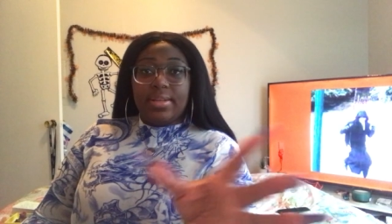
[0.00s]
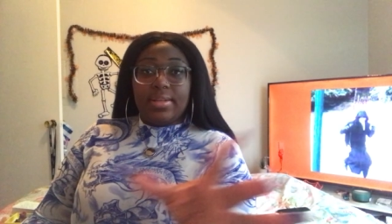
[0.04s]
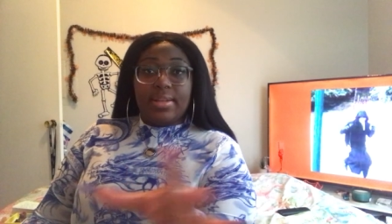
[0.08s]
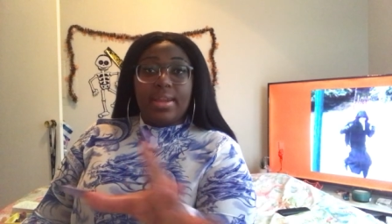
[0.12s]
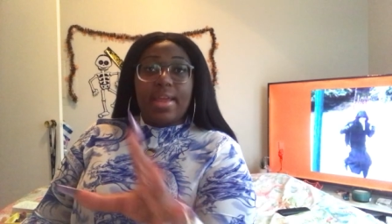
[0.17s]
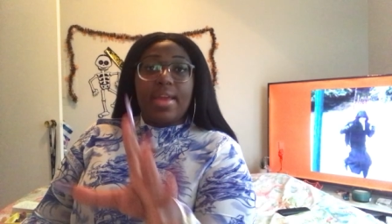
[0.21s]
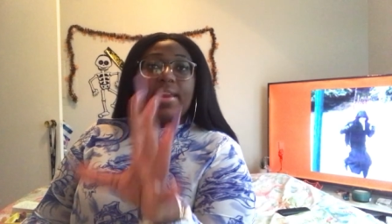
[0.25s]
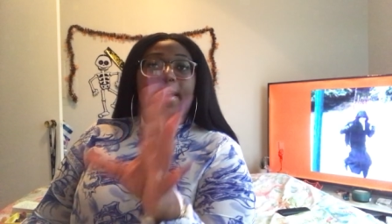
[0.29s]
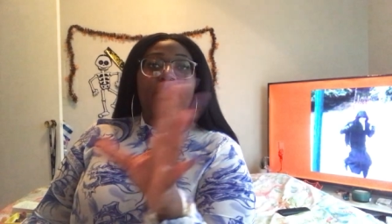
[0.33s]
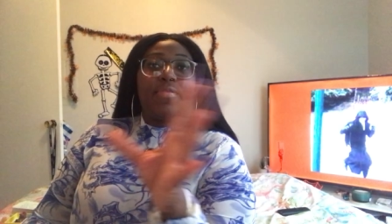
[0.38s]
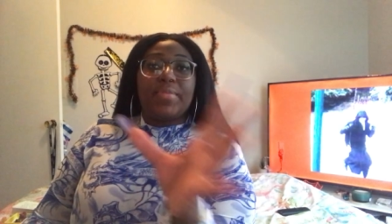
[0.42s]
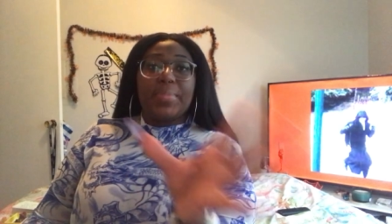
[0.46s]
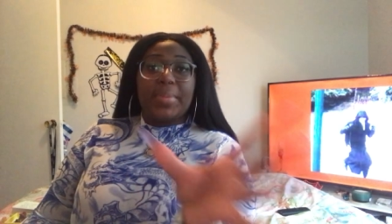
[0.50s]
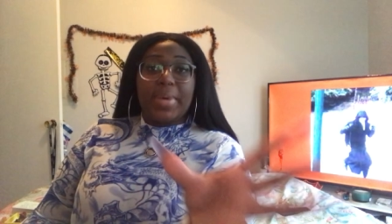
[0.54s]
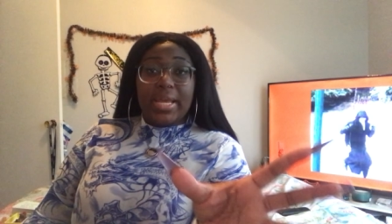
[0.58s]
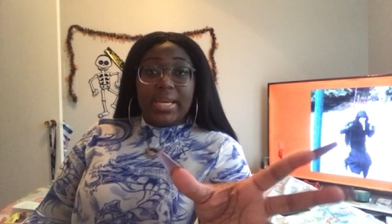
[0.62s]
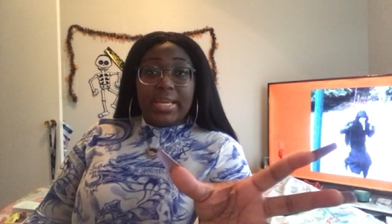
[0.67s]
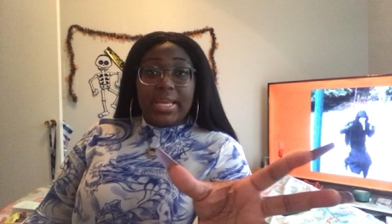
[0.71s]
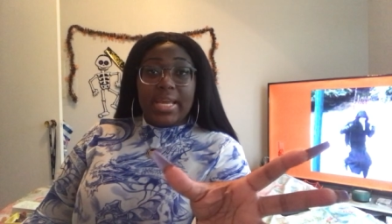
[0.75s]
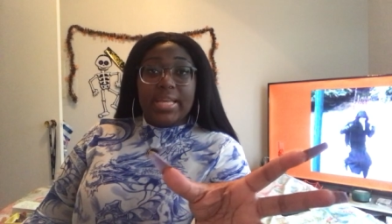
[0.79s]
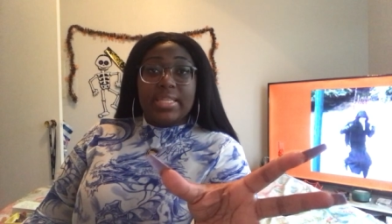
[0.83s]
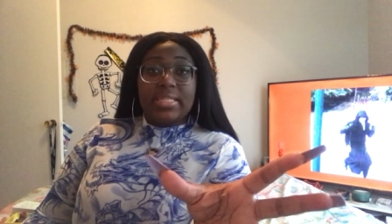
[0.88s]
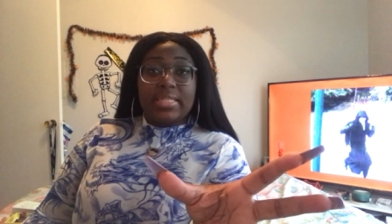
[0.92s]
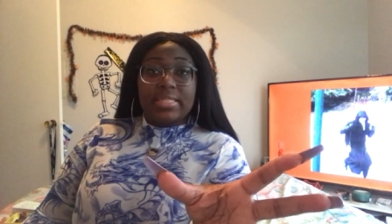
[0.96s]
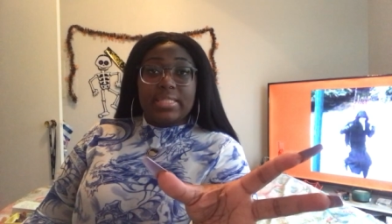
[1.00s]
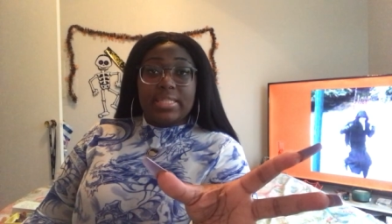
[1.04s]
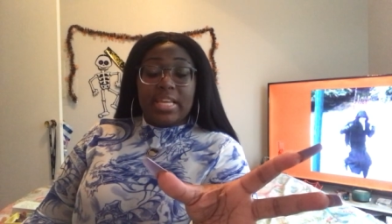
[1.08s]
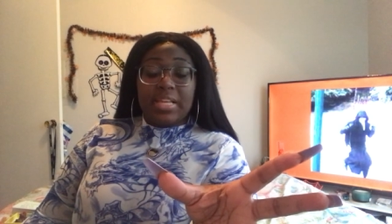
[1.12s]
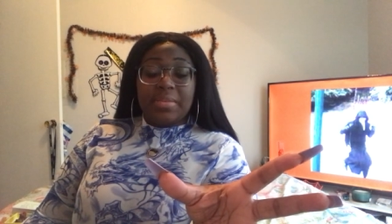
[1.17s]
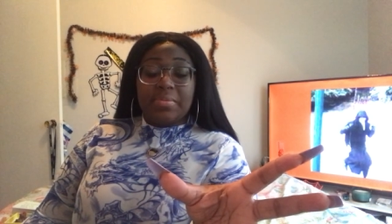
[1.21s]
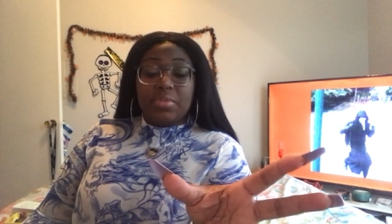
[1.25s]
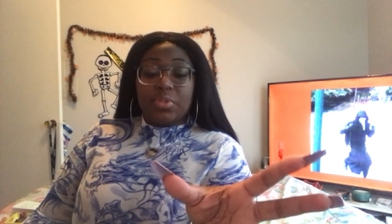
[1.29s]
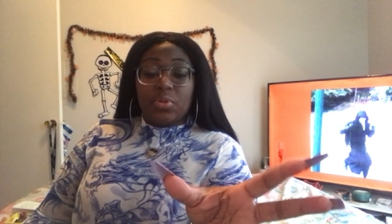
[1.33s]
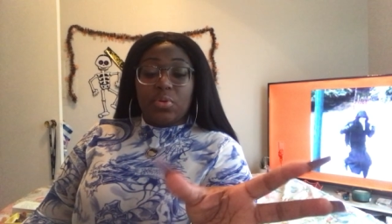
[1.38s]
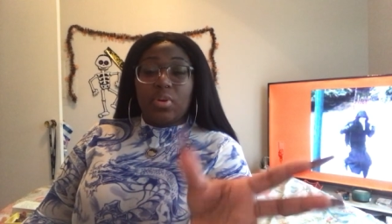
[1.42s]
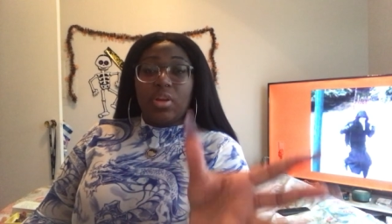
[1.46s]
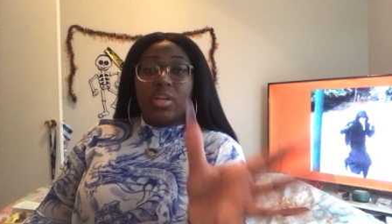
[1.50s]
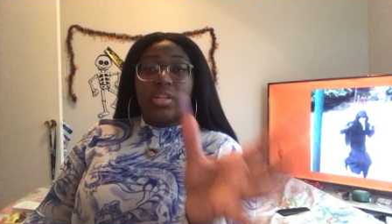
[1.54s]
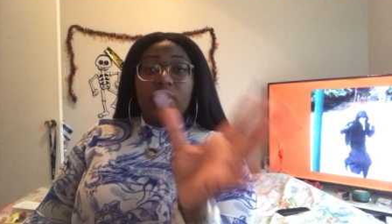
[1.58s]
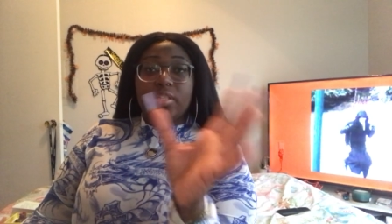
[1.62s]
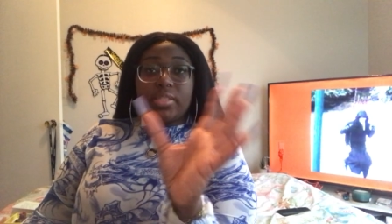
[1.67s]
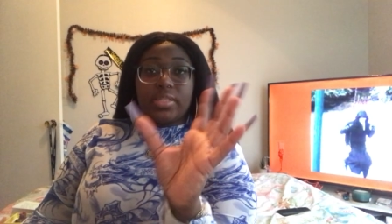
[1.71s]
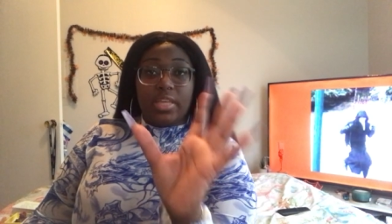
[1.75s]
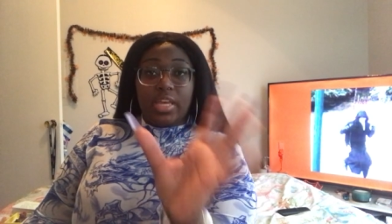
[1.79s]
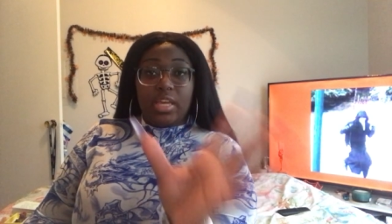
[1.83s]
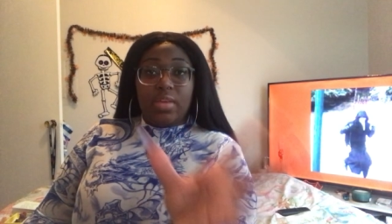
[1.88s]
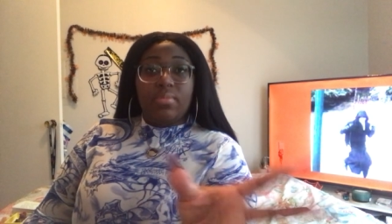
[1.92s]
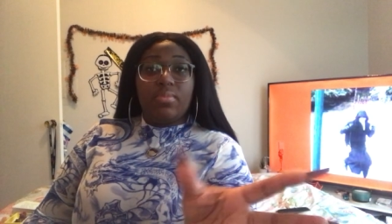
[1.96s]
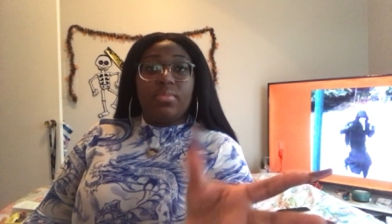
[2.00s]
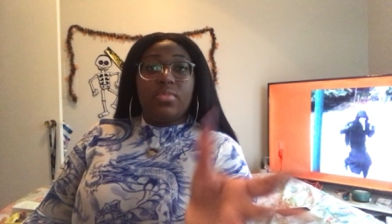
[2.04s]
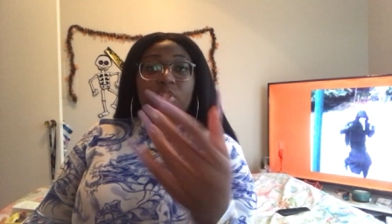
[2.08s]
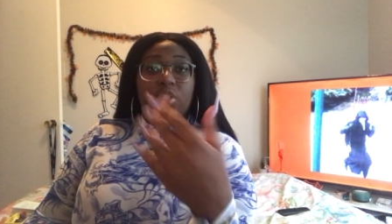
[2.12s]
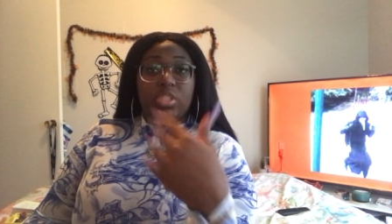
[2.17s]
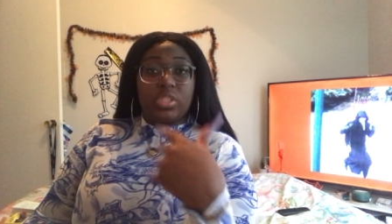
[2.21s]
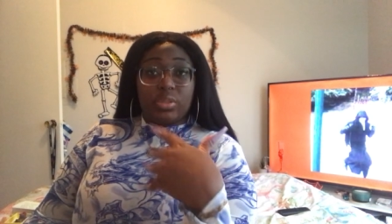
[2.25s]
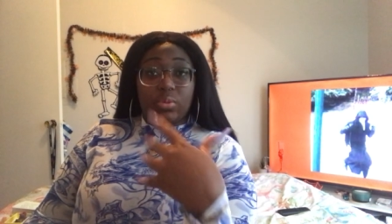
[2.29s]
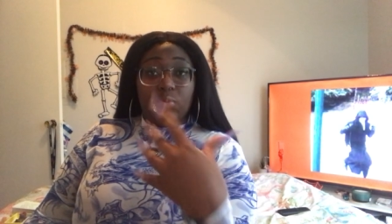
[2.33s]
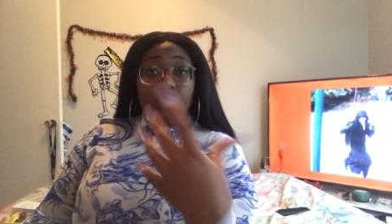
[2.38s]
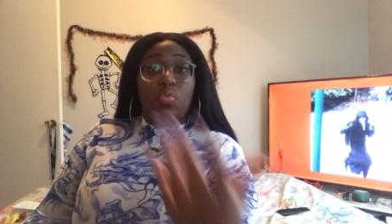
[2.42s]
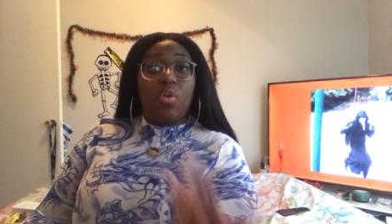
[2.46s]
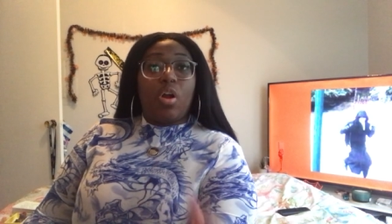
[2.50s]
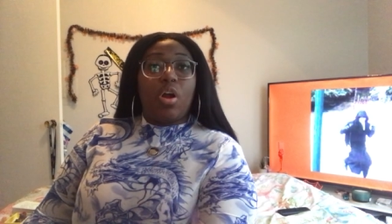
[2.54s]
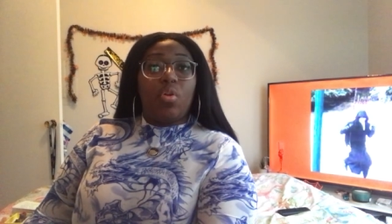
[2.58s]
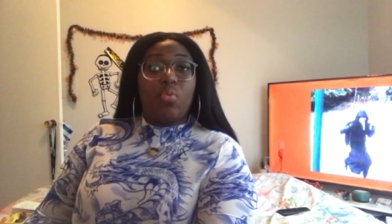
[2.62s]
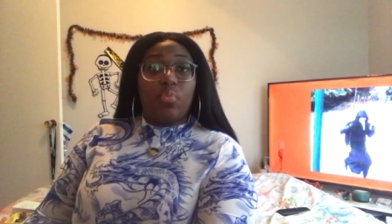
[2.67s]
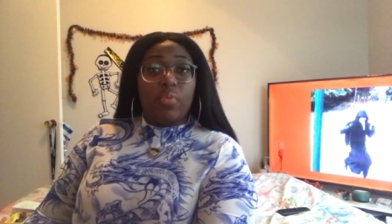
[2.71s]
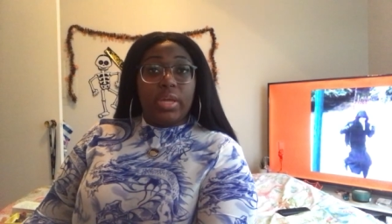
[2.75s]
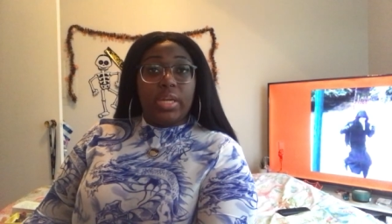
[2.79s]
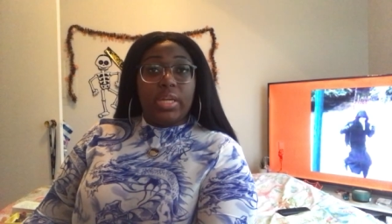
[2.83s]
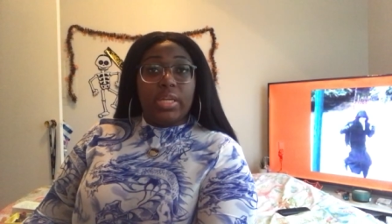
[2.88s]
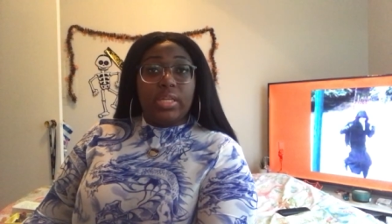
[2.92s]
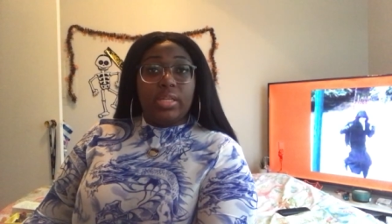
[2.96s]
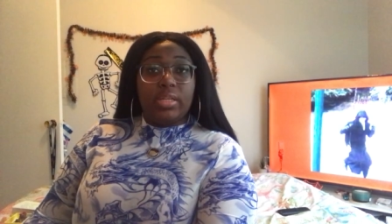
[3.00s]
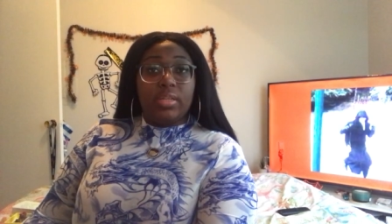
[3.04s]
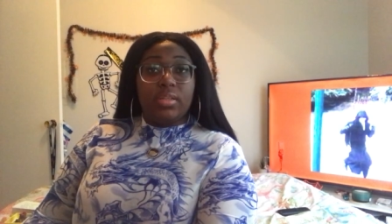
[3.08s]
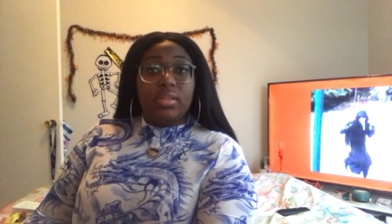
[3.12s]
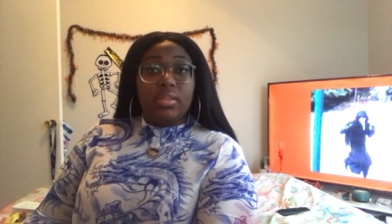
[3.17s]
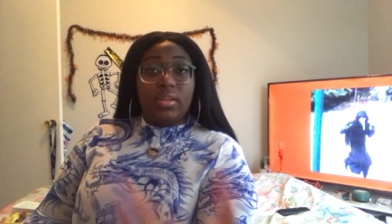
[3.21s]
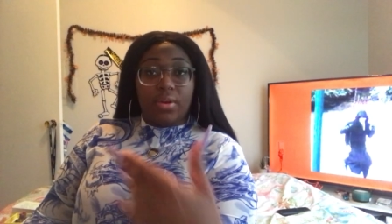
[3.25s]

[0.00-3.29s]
Not everybody has the same story. Just keep, just roll with it.